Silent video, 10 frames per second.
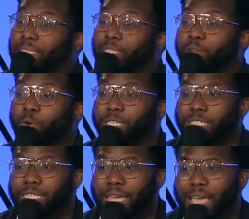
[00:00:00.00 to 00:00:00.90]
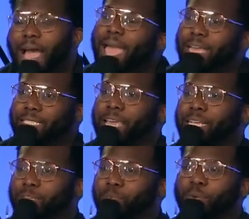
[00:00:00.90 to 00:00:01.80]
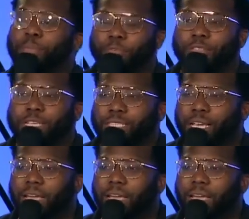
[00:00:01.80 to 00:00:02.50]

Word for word: and the question that I had to ask and prep for this